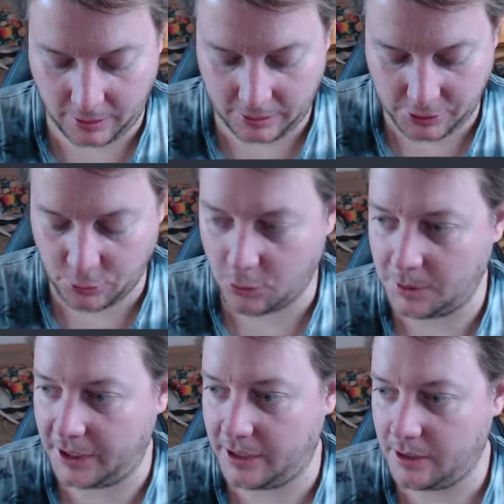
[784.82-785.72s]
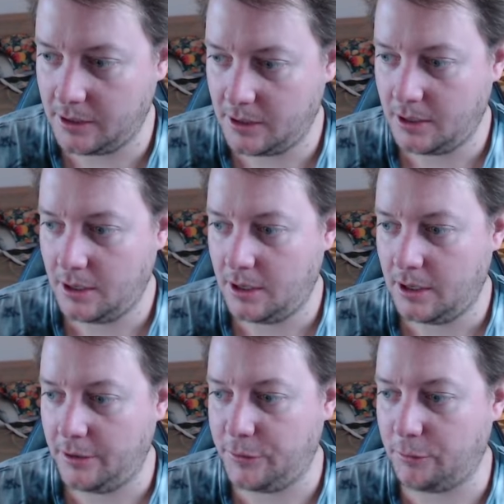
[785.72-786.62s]
So normally,
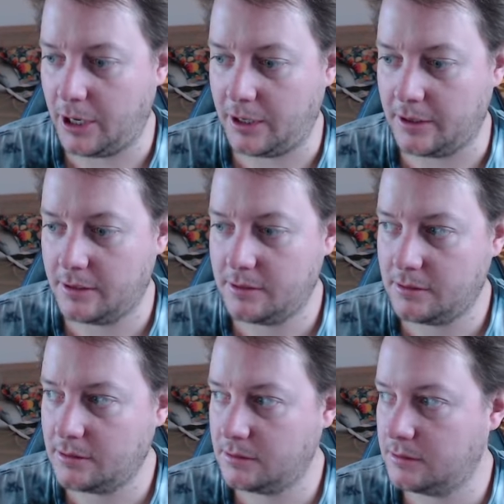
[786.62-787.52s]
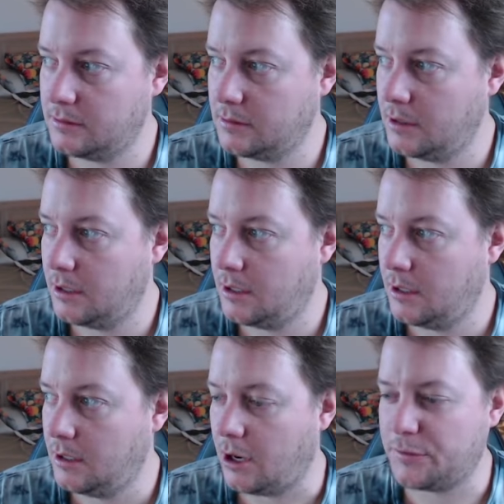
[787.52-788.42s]
if you run...
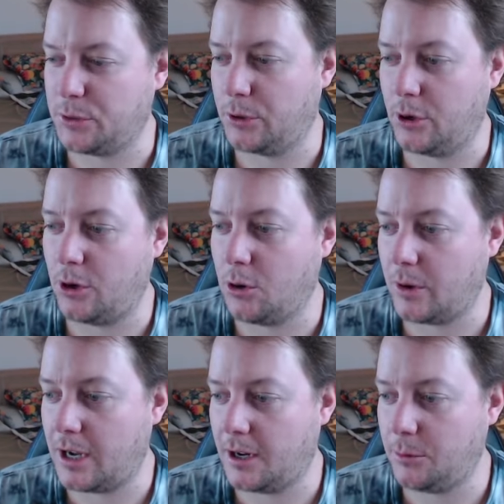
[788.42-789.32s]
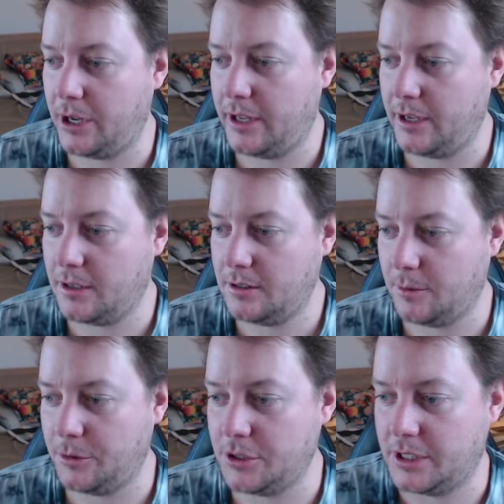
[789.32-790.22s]
I've sort of got old hardware here.
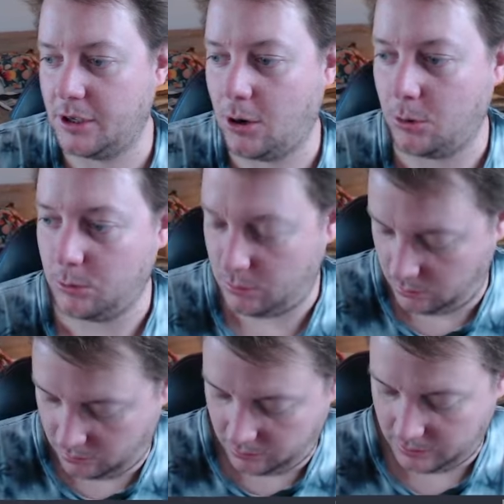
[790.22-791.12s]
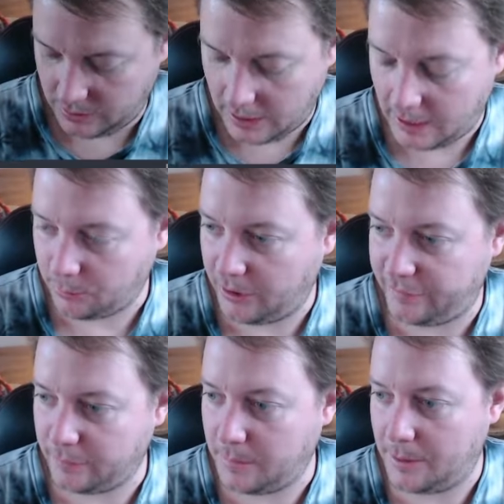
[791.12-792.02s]
I'm using old hardware
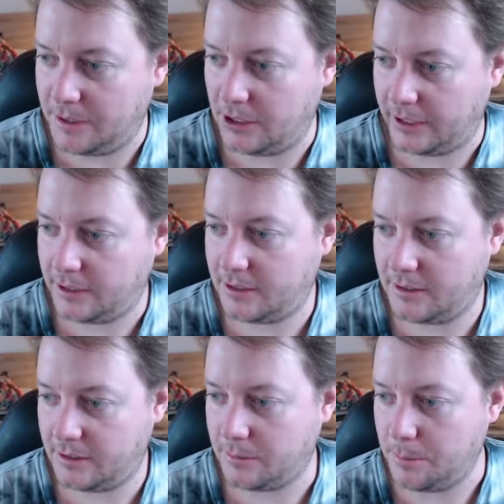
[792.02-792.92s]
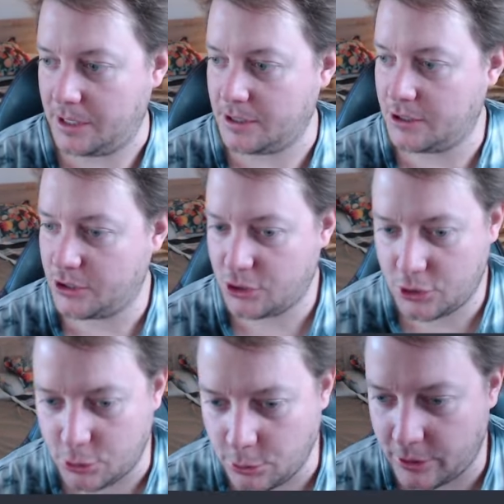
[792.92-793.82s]
from maybe like
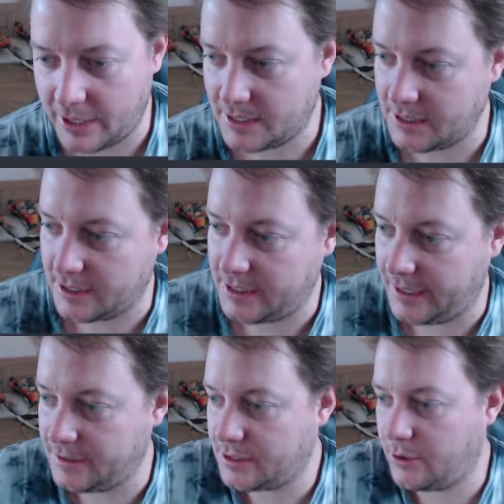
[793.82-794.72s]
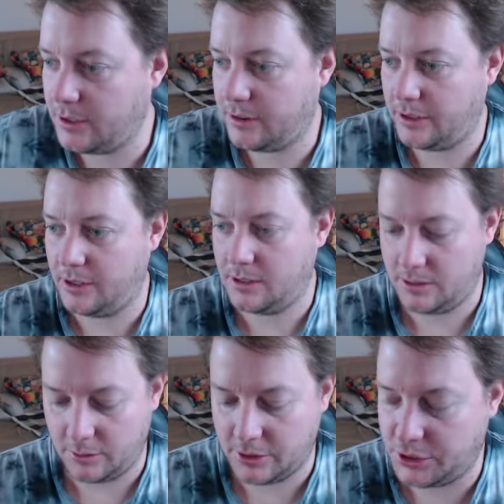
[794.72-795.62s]
mid-2010s kind of thing
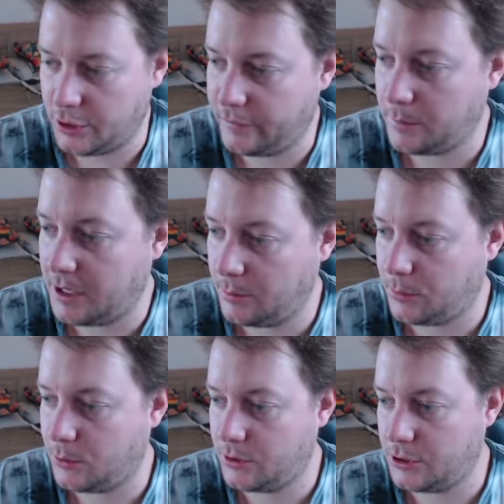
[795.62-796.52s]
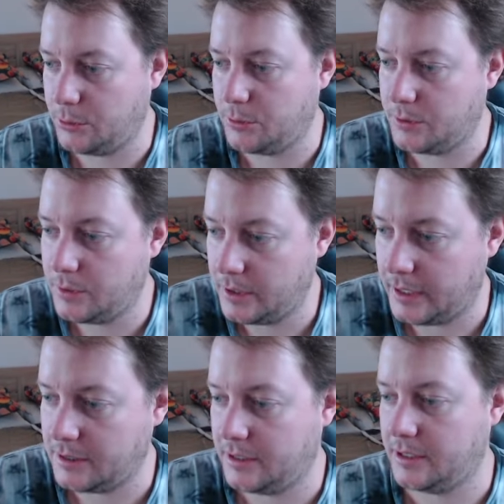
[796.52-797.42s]
on a server motherboard, two
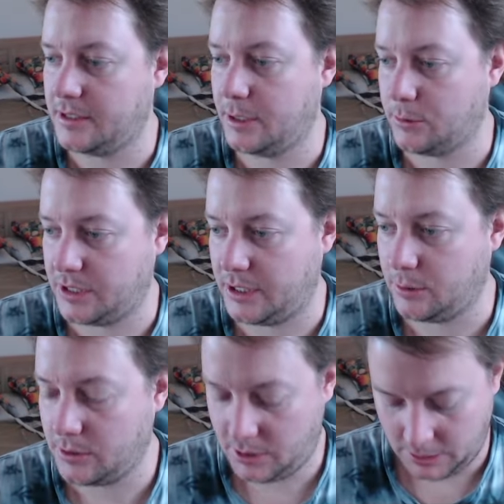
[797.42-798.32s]
Intel Xeons.